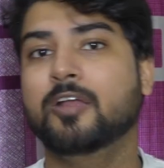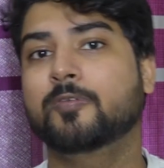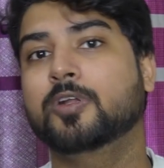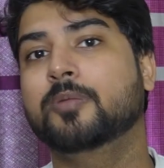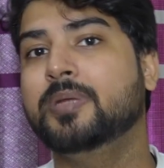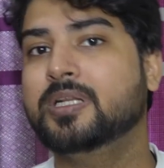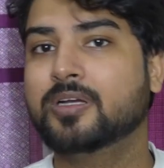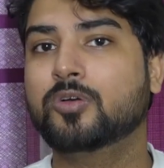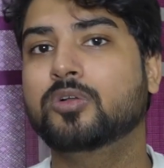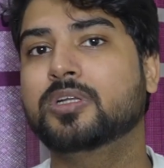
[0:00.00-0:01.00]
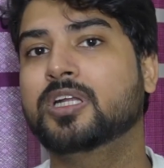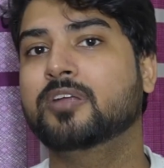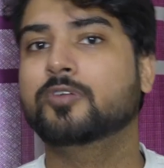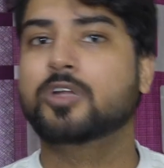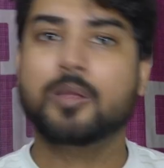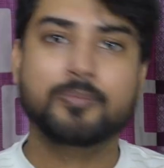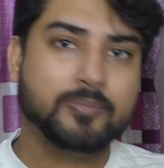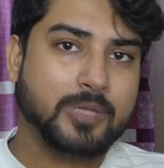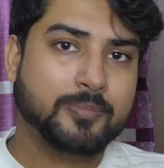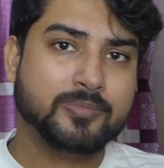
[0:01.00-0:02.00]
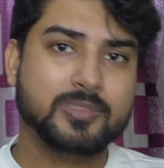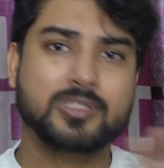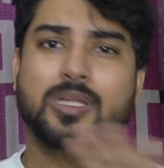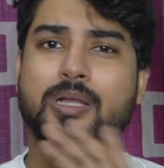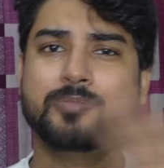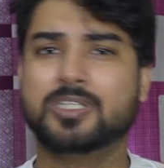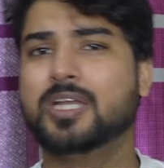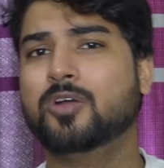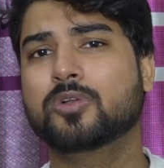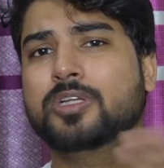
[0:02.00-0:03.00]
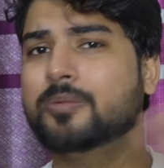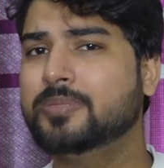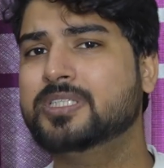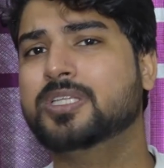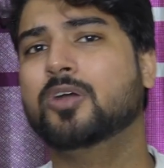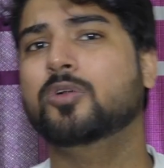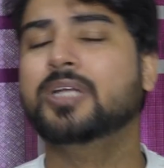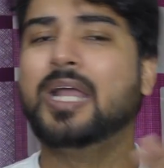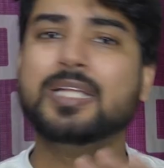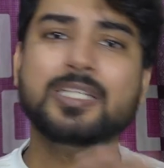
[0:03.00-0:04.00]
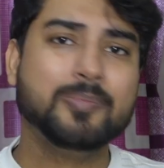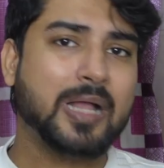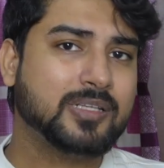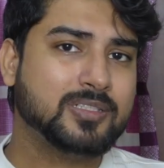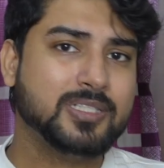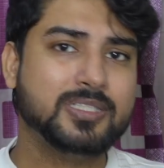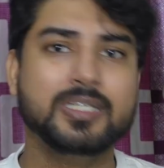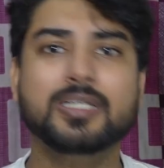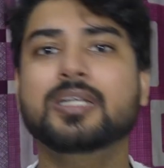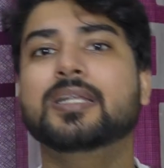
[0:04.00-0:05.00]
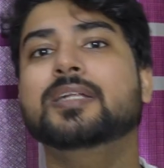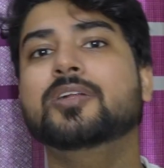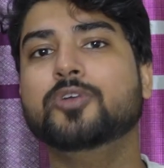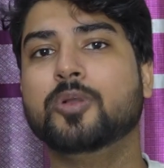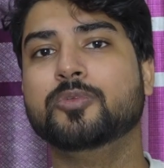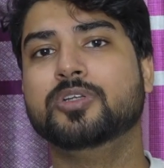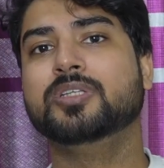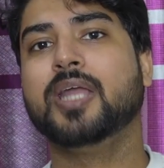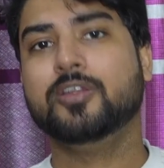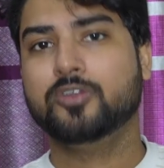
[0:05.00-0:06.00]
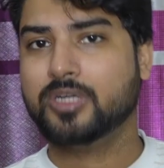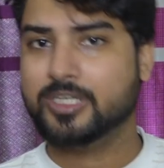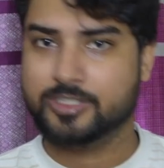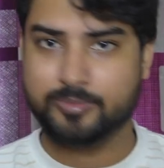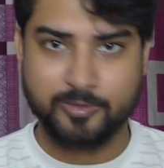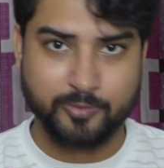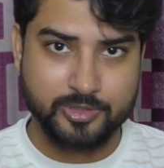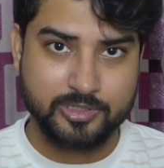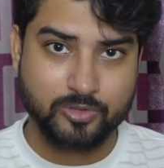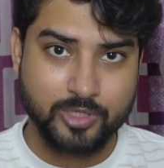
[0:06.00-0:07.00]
If you're a BTech holder, if you're MCA holder, BCA holder, any bachelor's degree related to computer science, you're eligible for this.